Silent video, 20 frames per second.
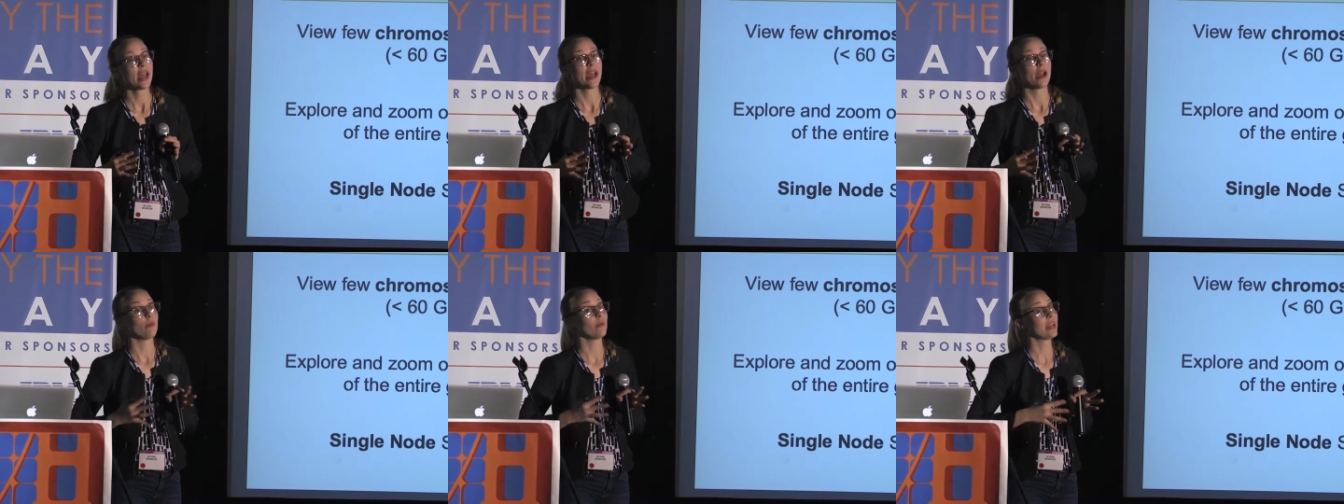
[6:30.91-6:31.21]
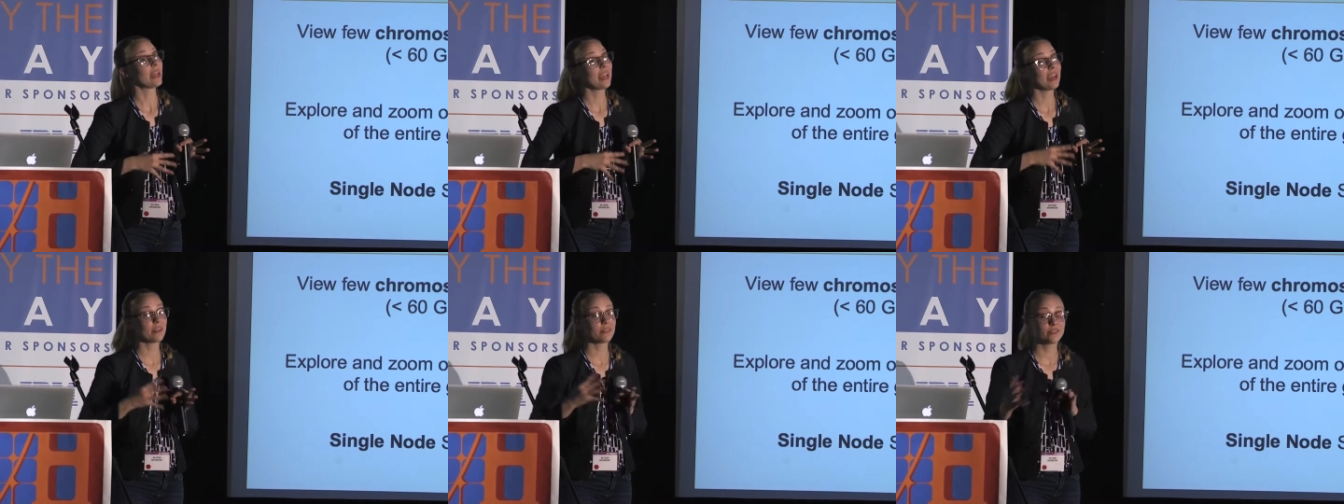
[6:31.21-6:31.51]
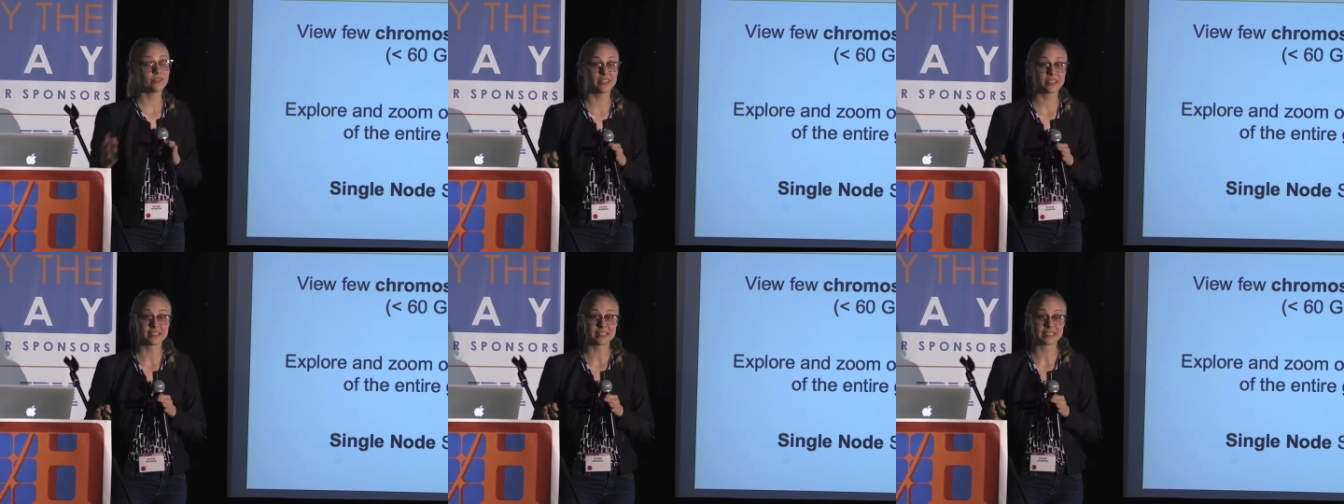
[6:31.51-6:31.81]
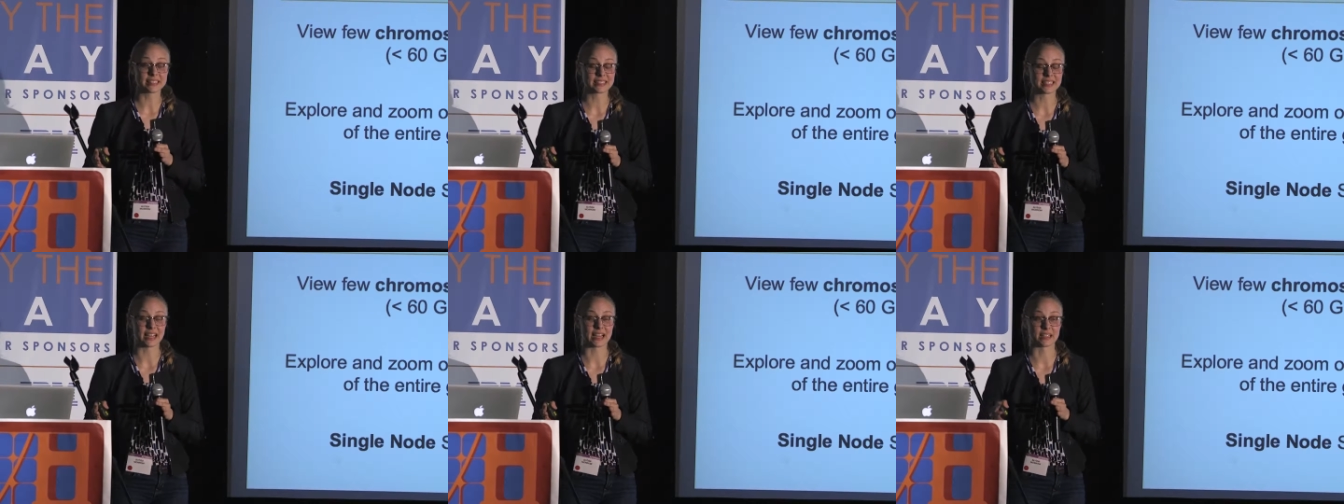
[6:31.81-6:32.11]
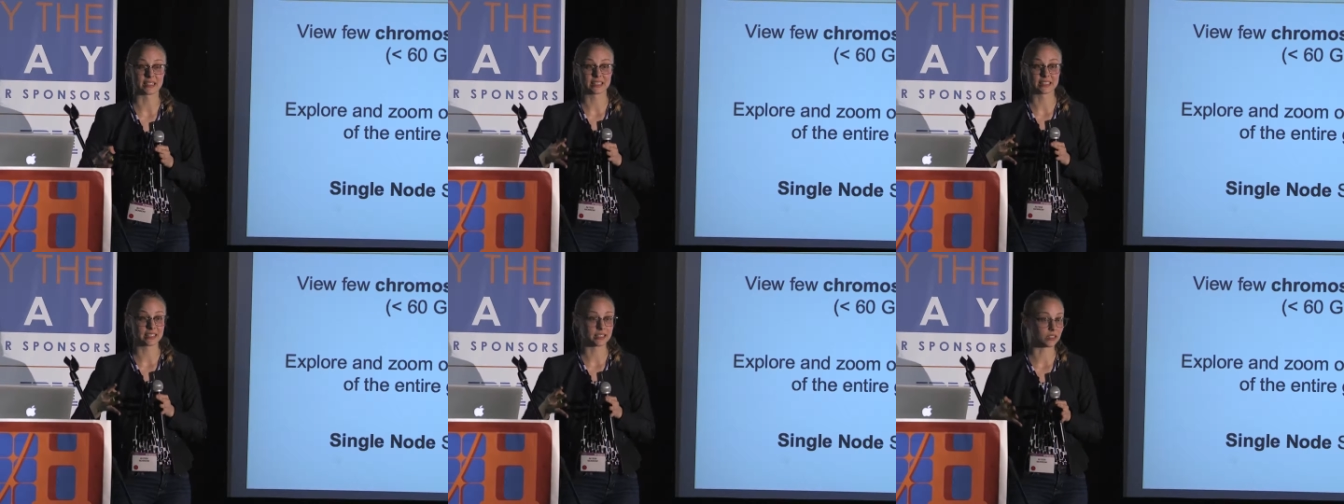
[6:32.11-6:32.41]
and we can't fit this
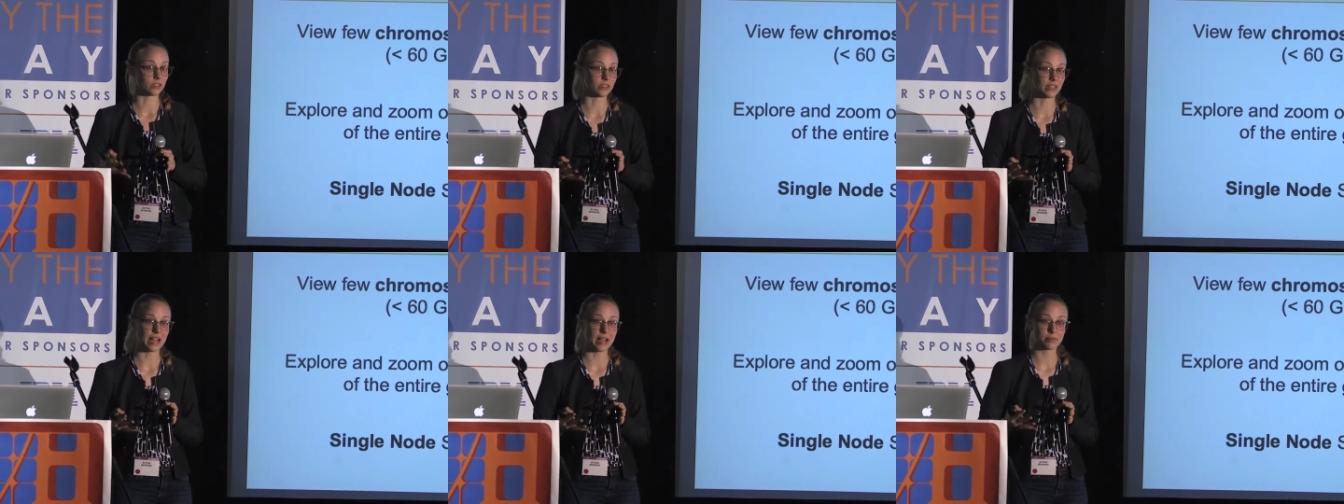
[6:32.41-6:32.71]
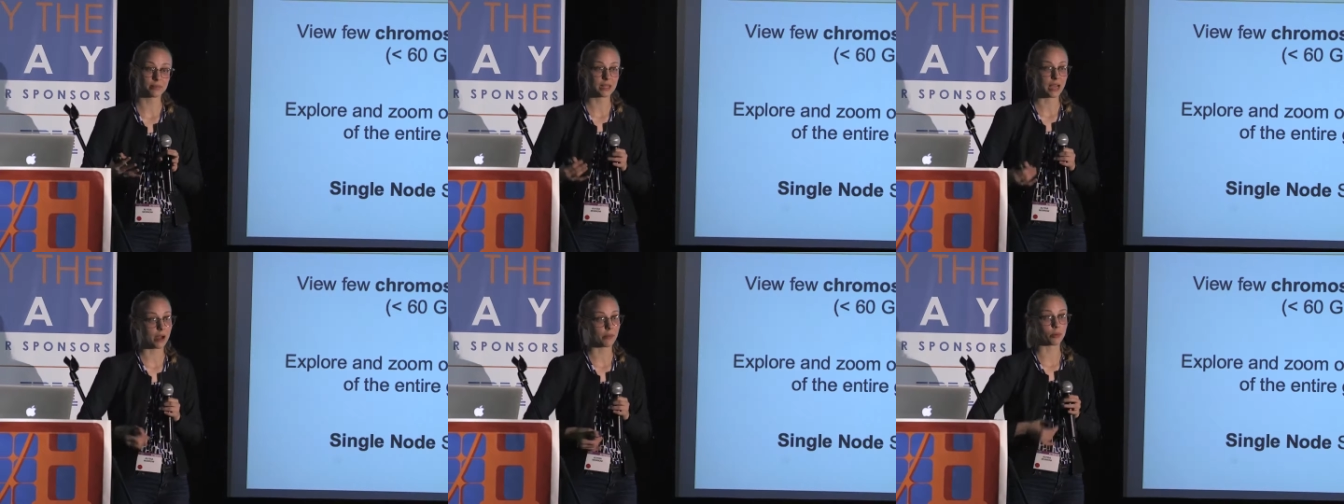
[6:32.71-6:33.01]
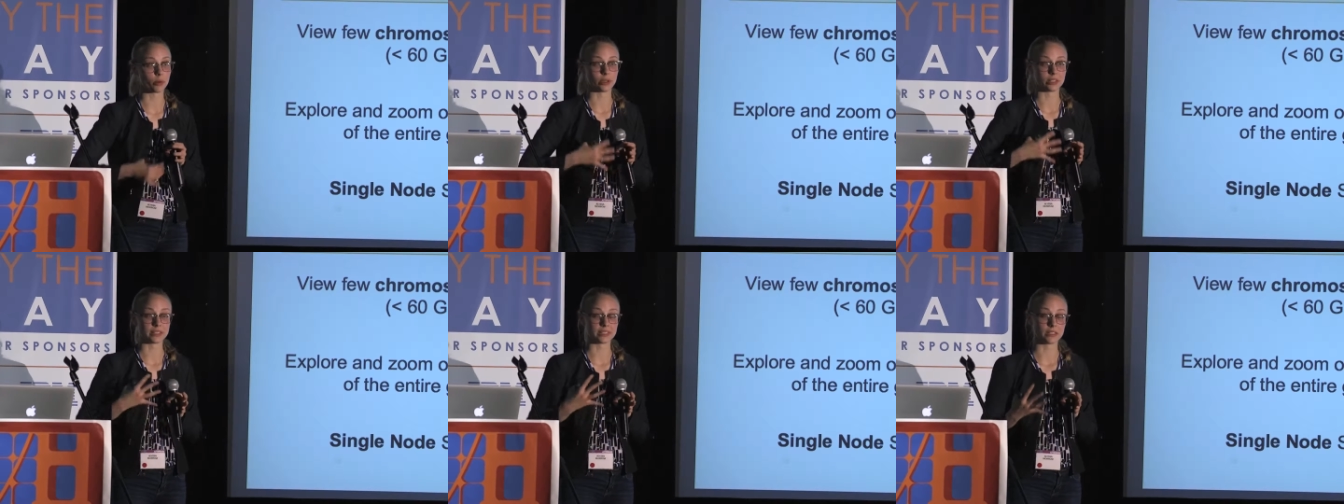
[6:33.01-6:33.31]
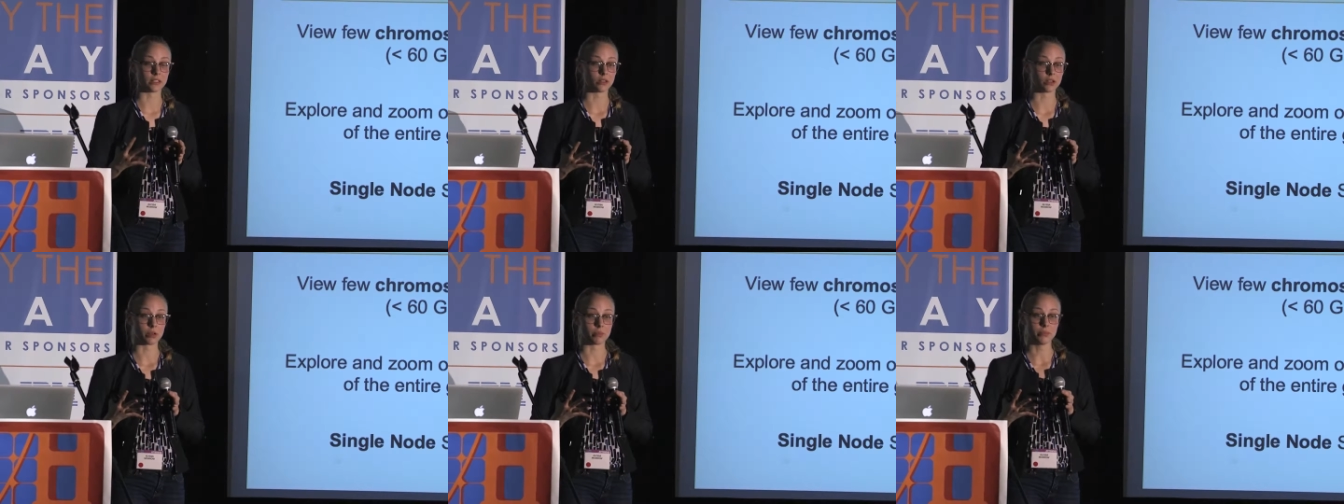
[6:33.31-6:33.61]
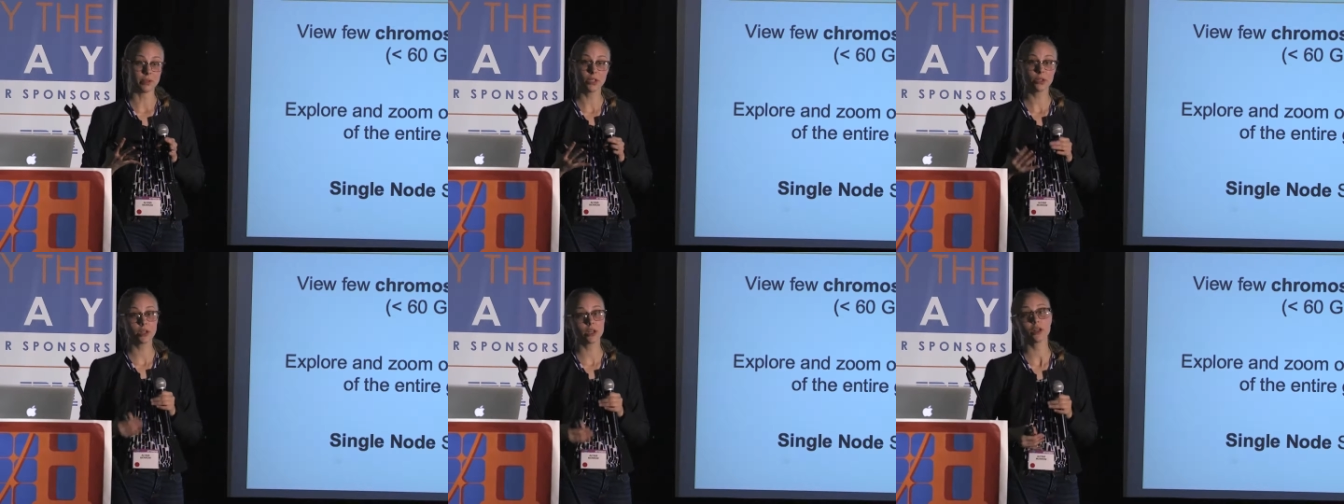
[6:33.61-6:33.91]
on a single laptop or a single
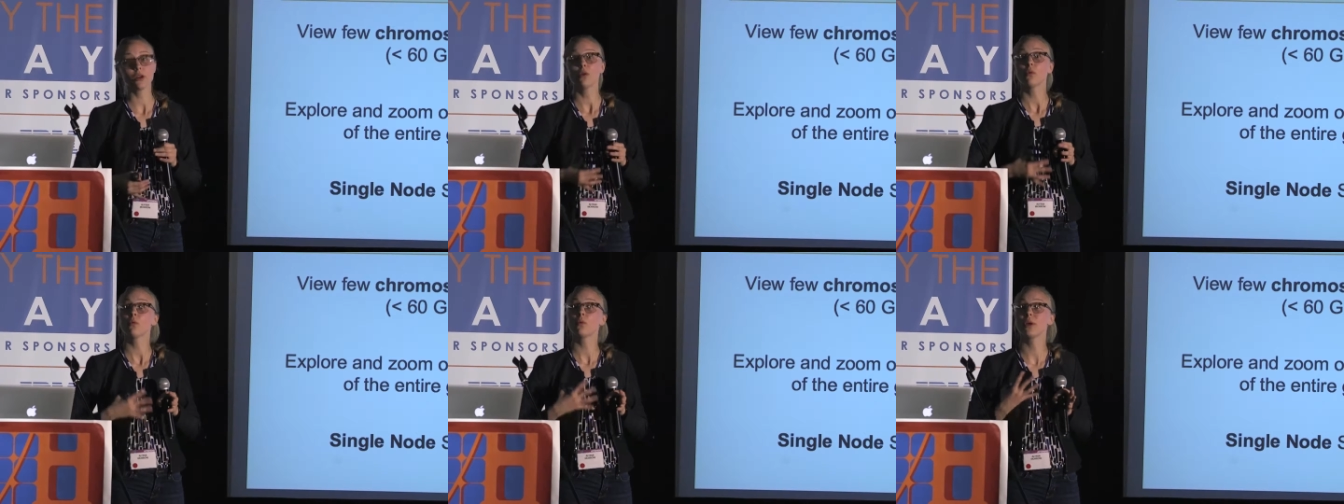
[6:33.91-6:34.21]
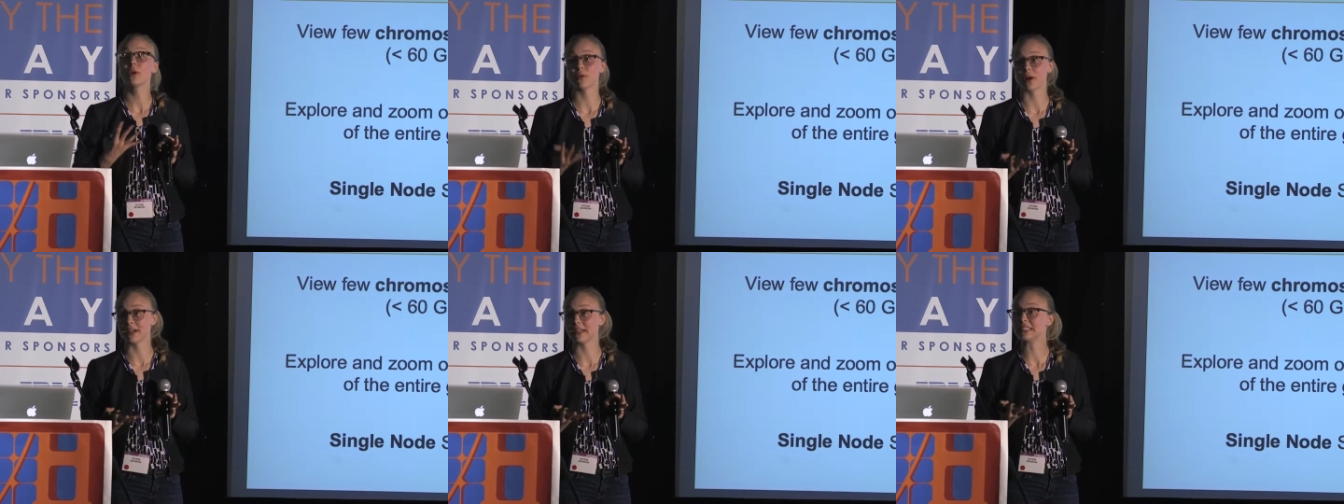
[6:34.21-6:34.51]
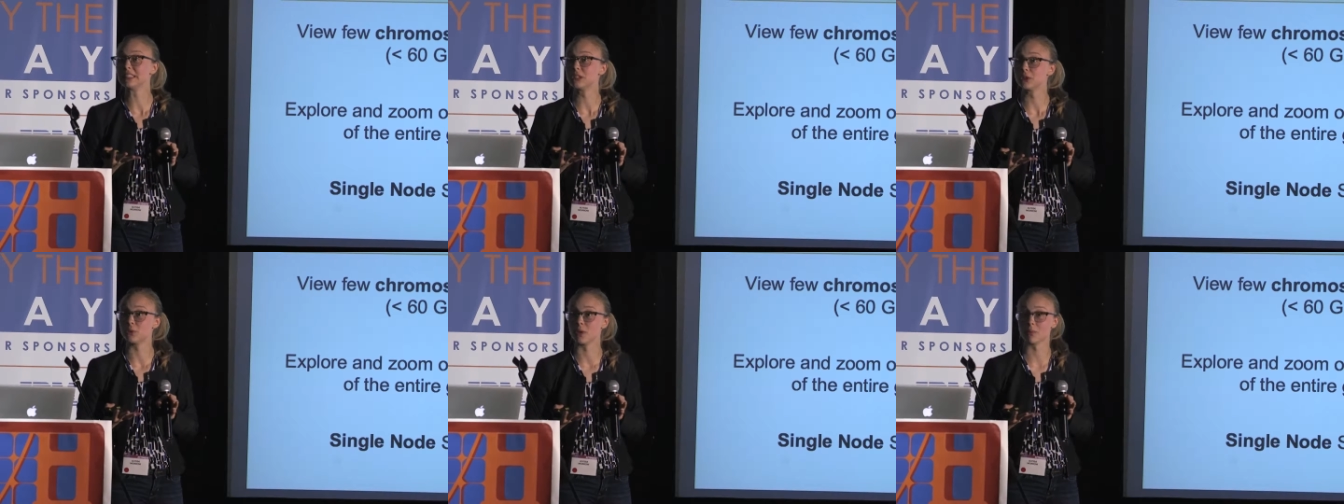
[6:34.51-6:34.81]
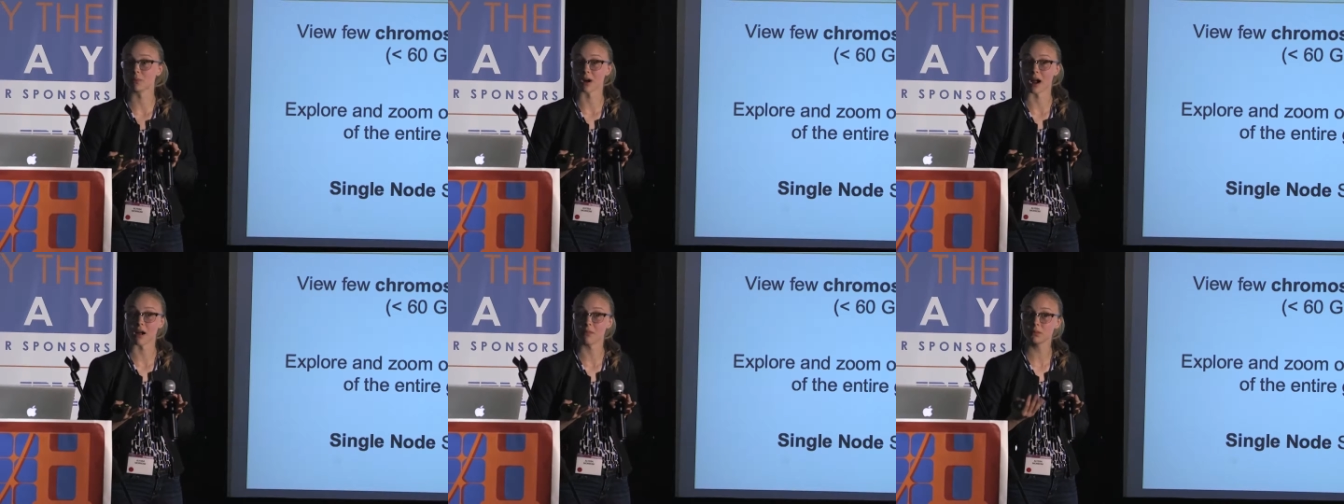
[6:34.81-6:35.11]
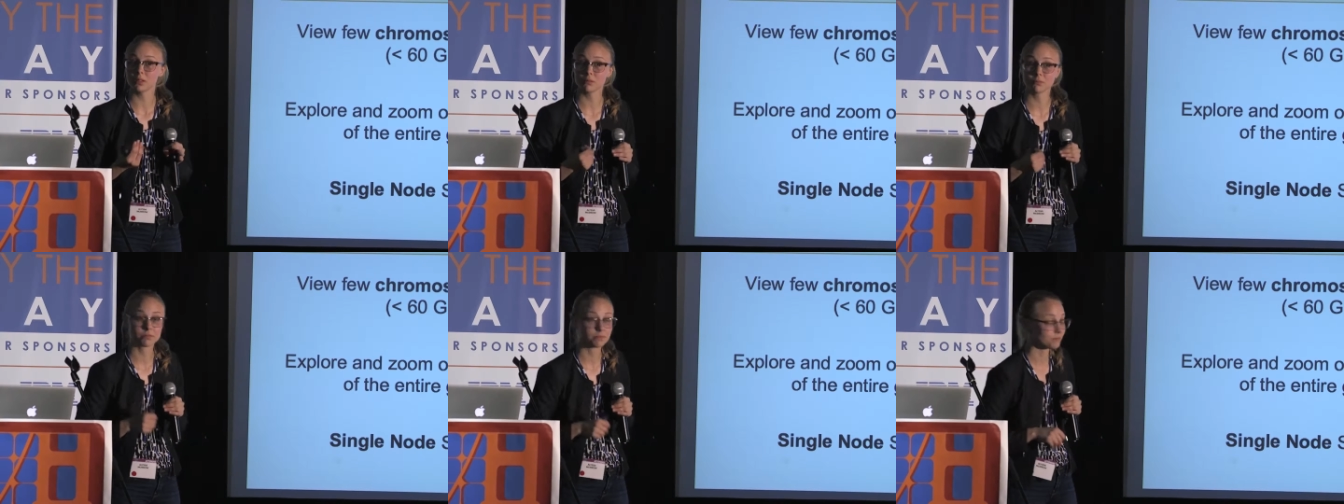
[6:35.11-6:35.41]
computer, we run into a
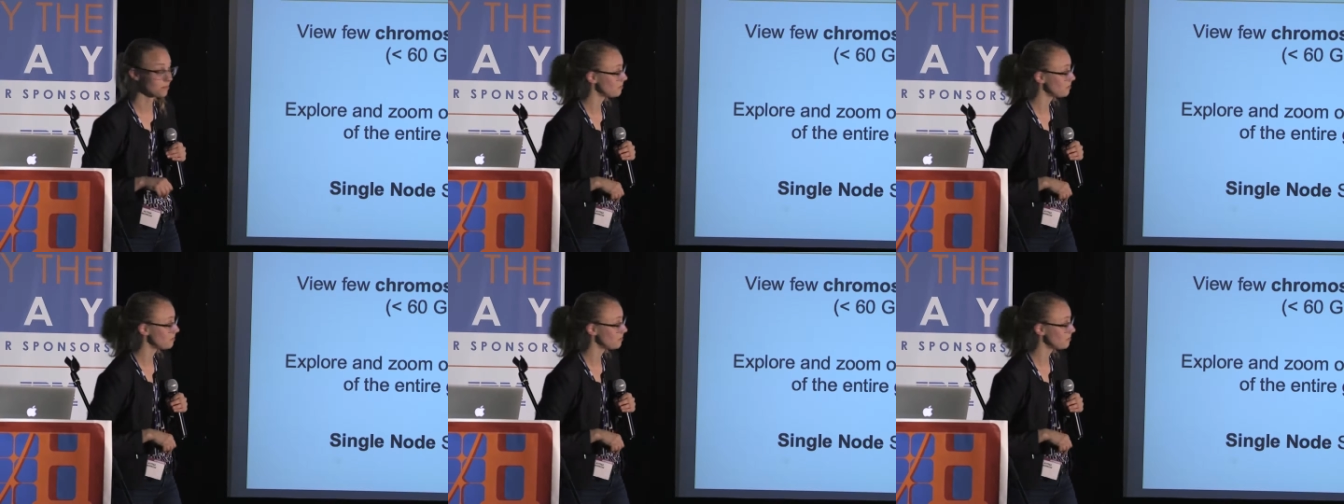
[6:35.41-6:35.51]
problem.